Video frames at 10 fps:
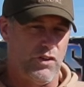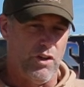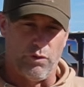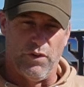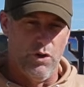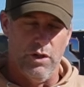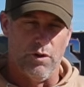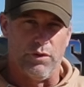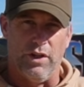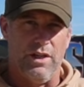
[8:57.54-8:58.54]
states review it
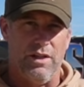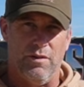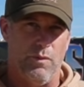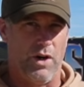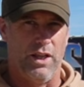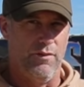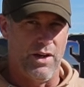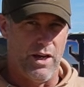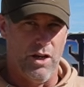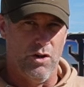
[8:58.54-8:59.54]
differently. Where I live in
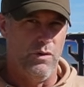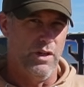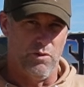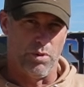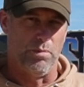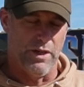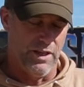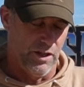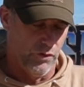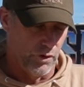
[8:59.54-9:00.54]
Idaho, it's prepaid
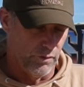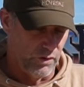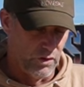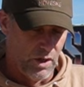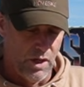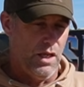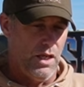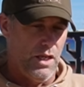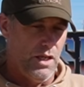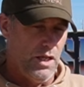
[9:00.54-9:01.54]
legal service.
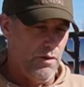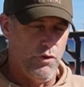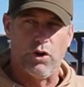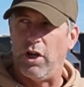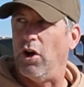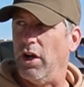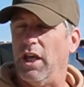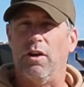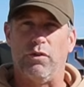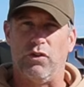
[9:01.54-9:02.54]
If you're carrying a gun for